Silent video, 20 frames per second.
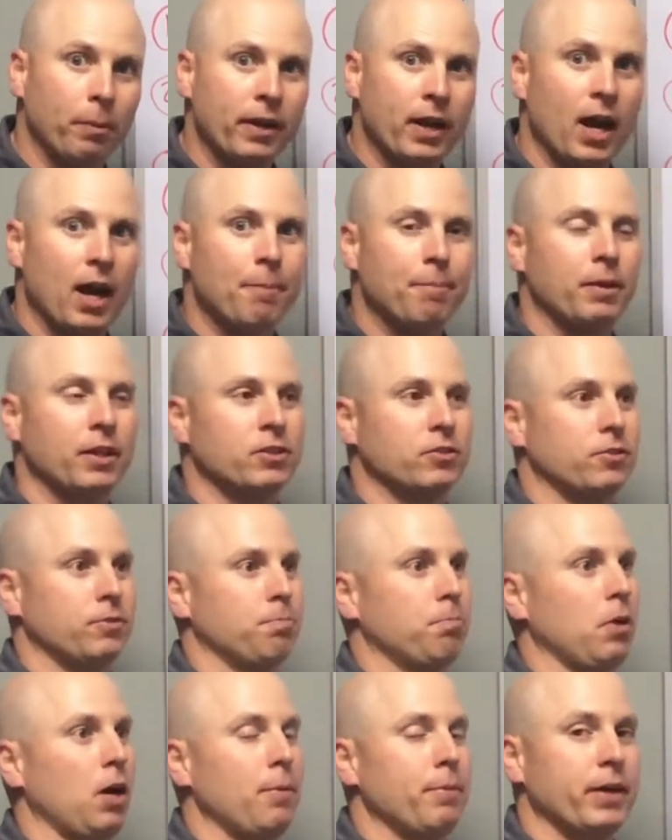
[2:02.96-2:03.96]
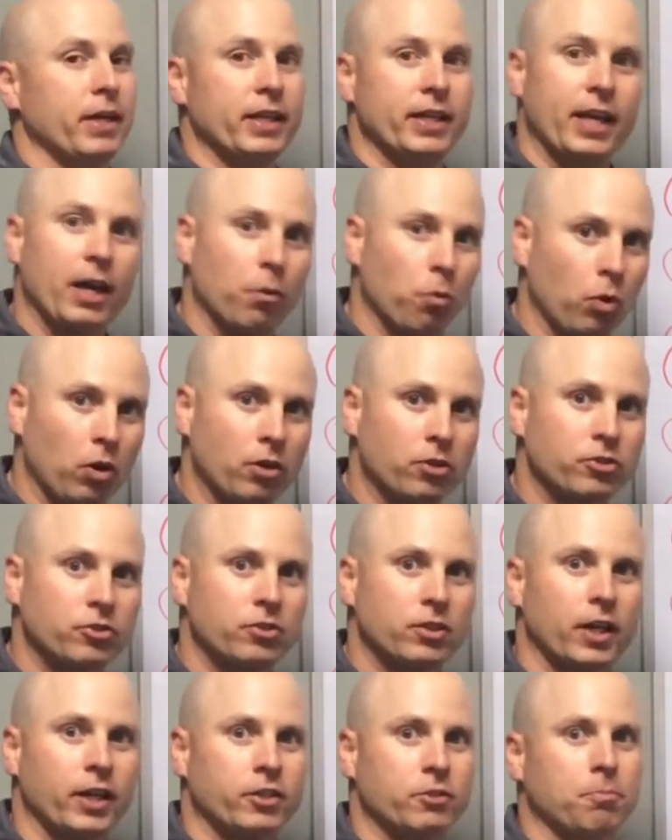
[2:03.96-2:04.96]
up. It's probably going to get worse.
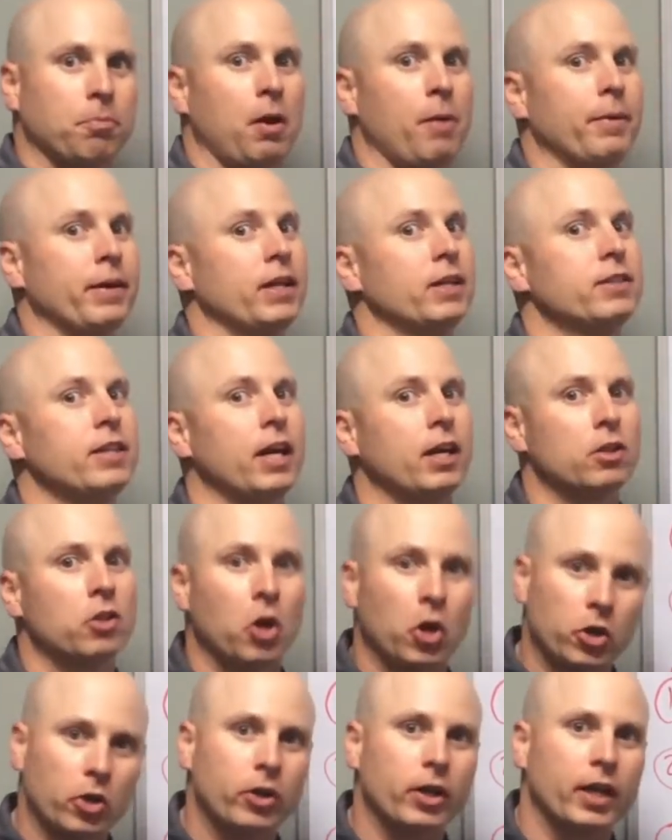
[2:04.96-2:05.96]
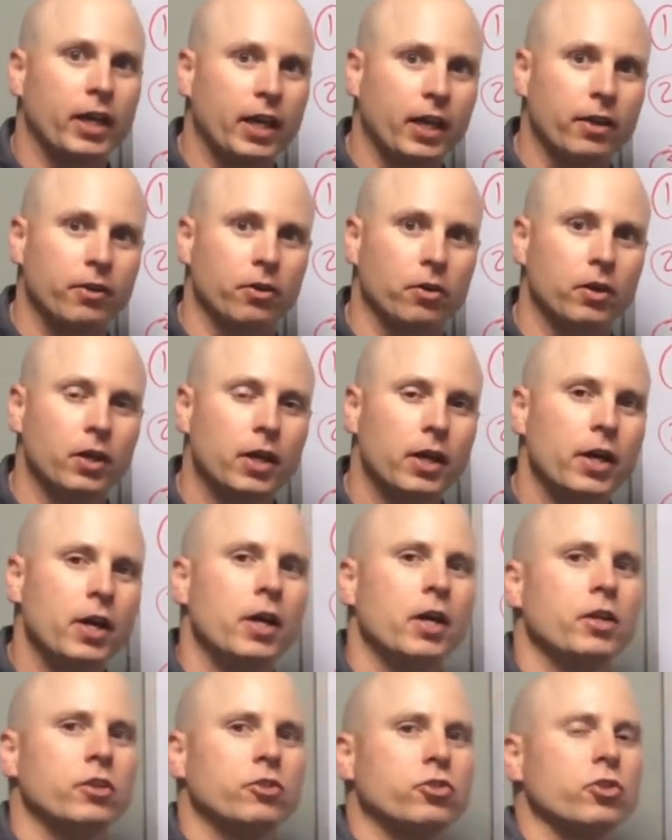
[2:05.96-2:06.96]
It's probably going to take longer to heal.
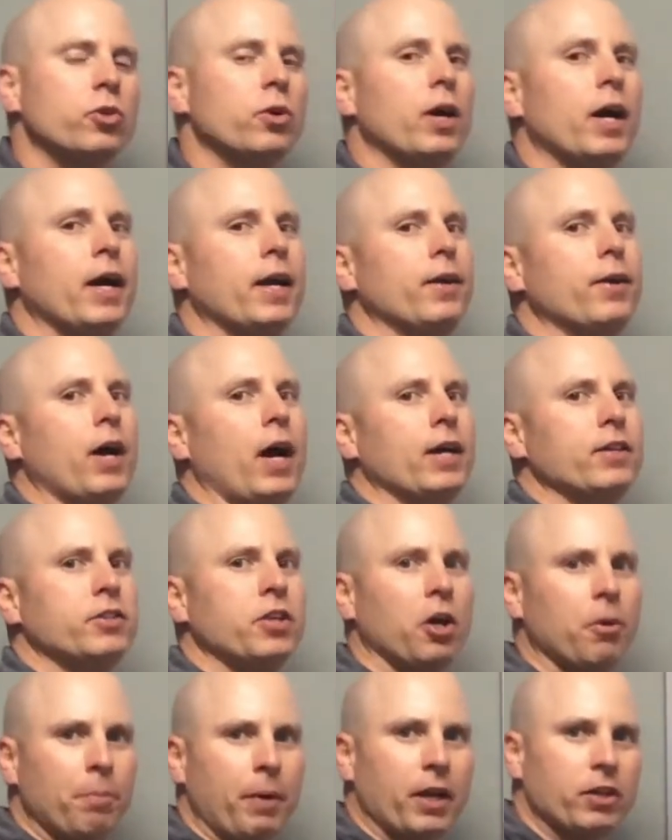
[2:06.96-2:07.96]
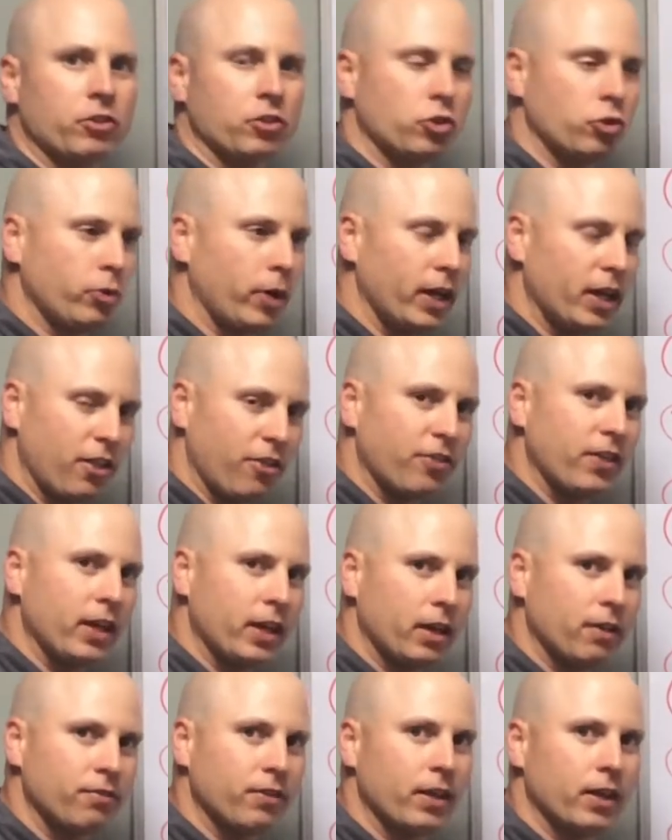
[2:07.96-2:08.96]
So I tell patients, try to
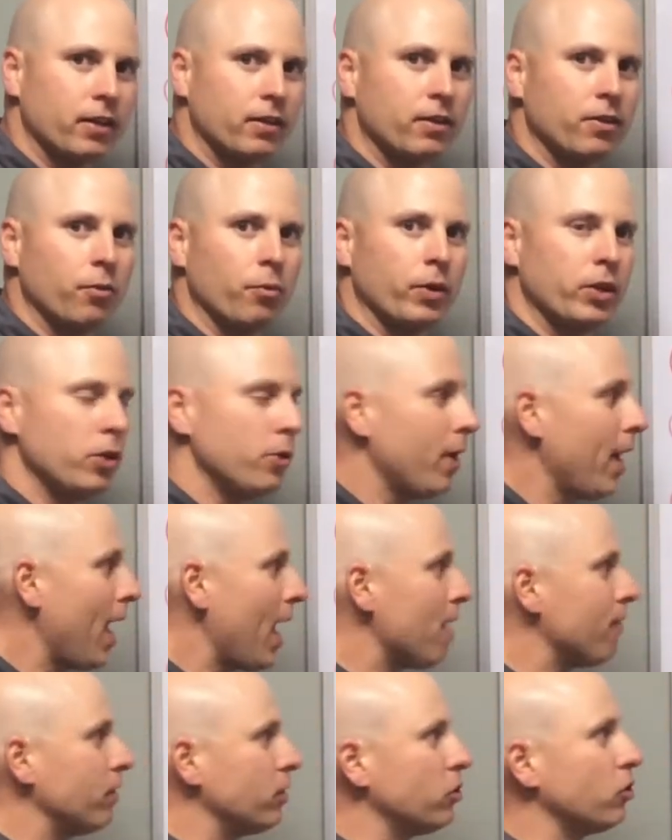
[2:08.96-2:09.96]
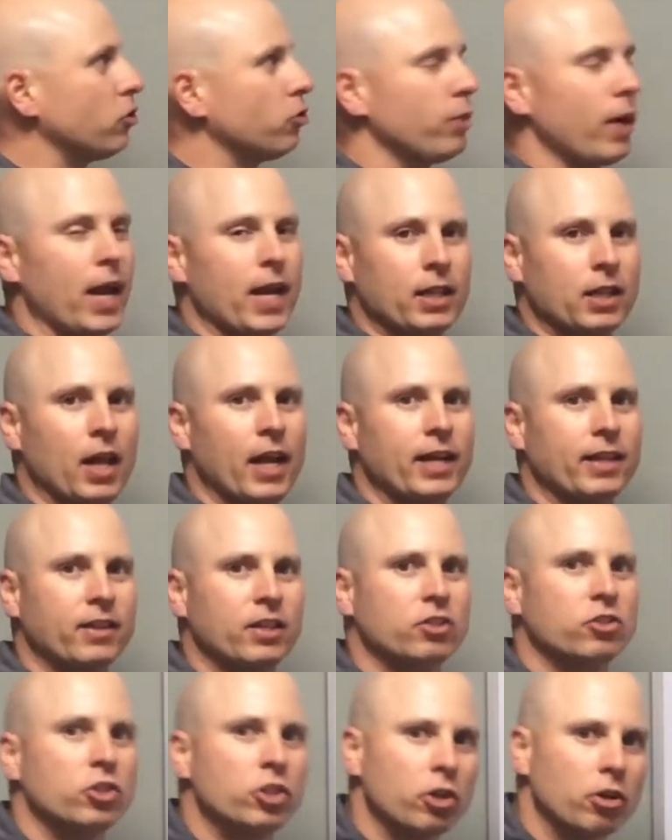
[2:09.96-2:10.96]
think of it when you have a strain like
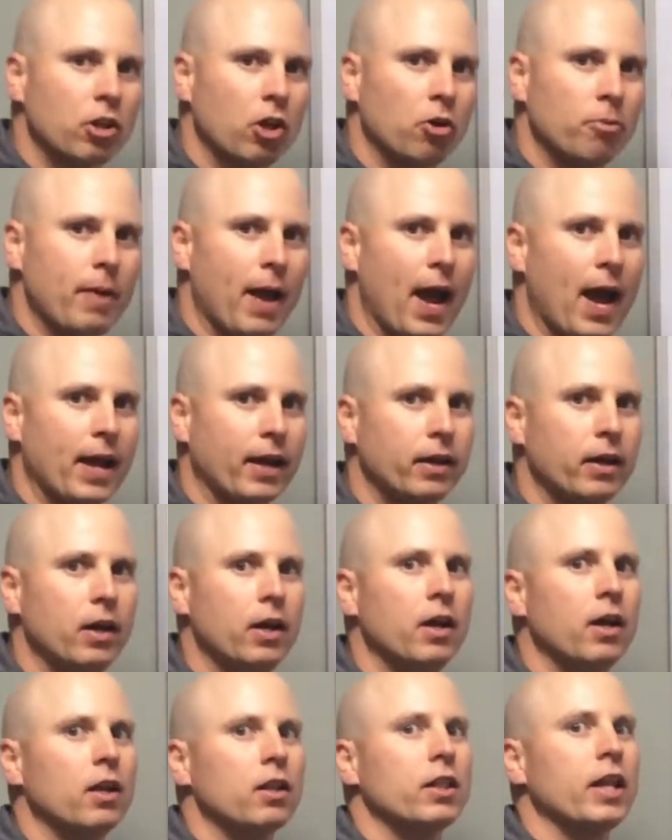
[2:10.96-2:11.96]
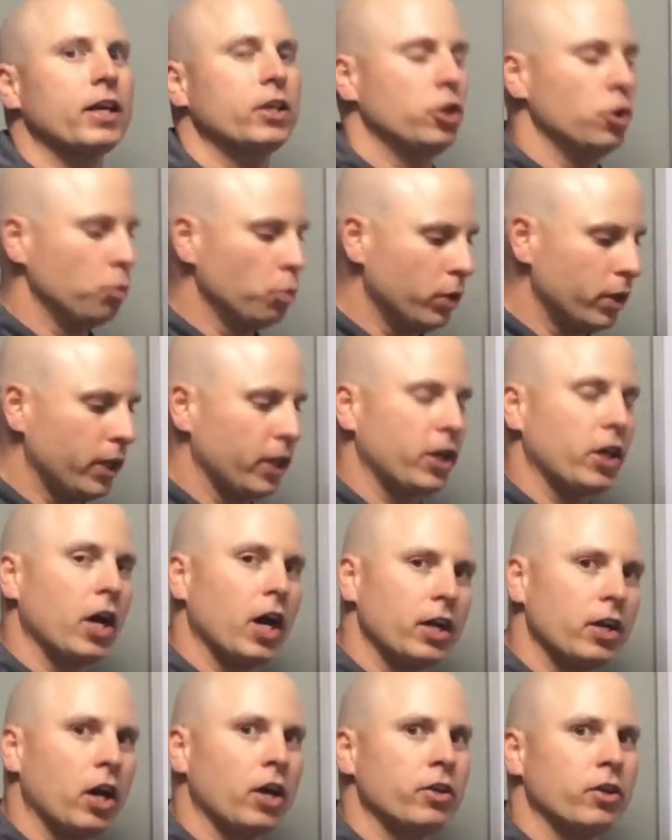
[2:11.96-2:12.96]
this in your low back, like you would a
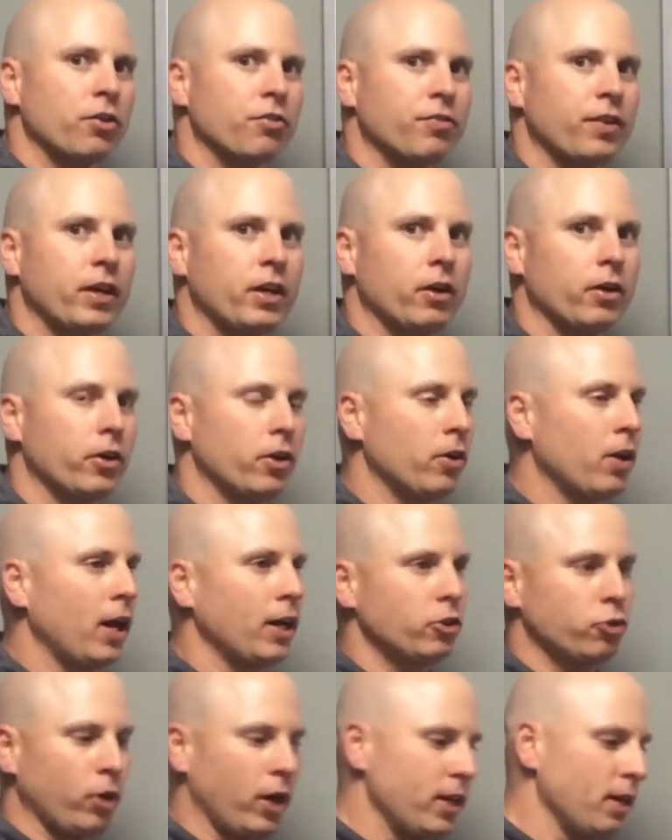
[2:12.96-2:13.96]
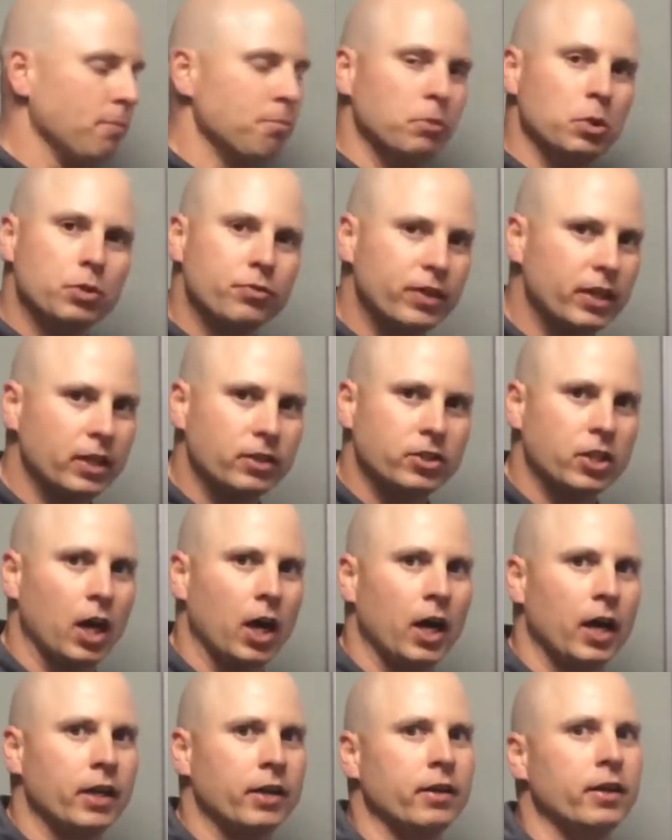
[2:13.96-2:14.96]
cut on your finger. You're not trying to move it a
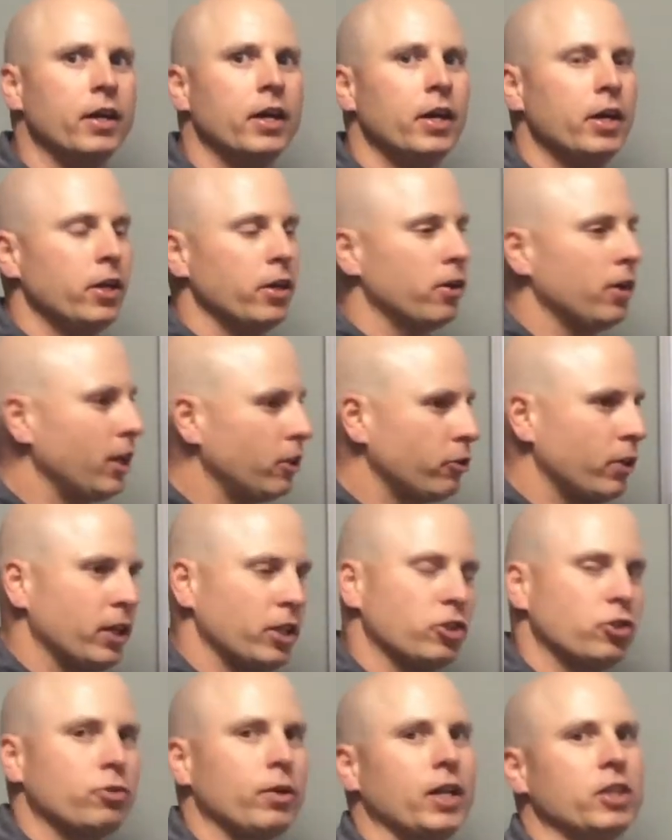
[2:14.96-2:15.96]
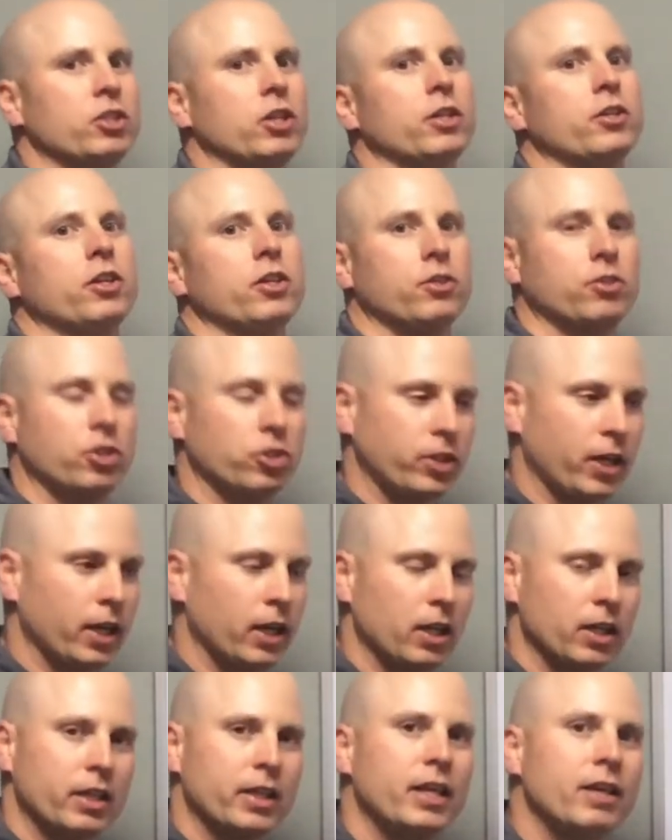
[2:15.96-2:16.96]
ton. You're not trying to stretch it. Just
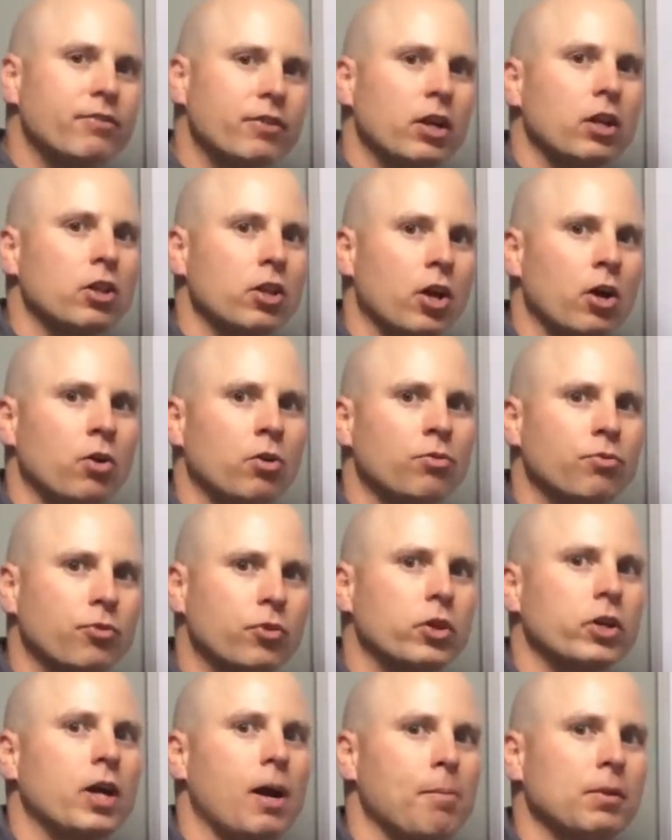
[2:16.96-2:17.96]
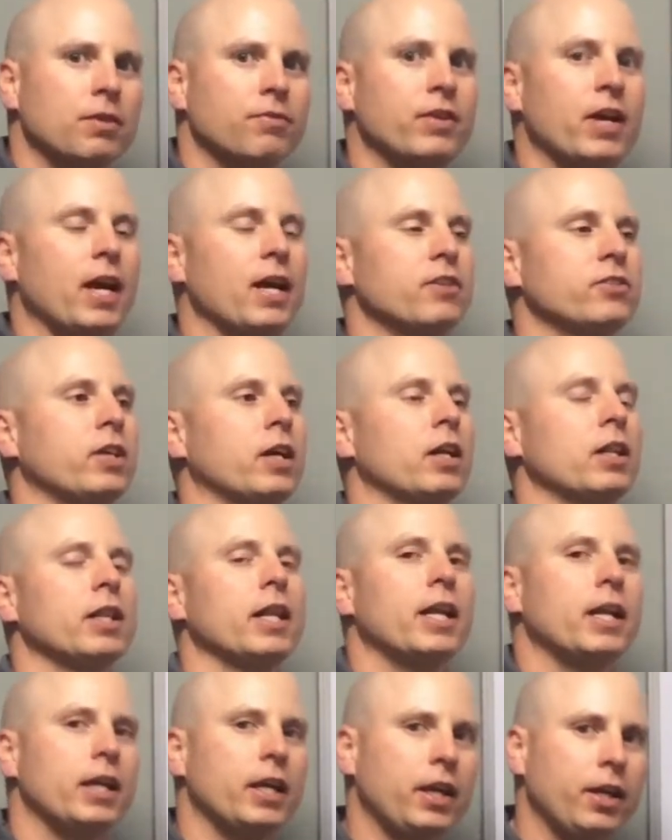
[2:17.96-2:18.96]
kind of leave it alone for a couple of days, kind of
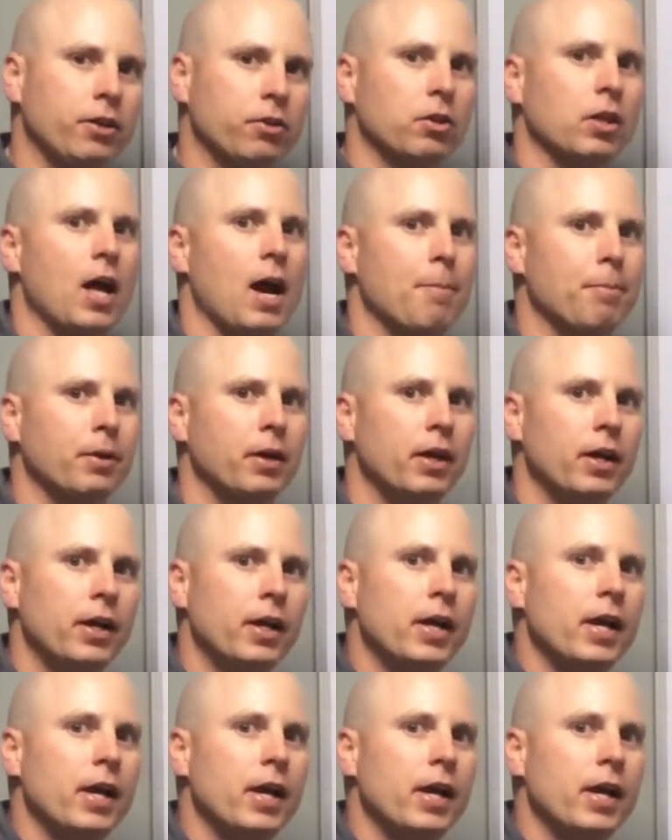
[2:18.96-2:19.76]
let it heal up.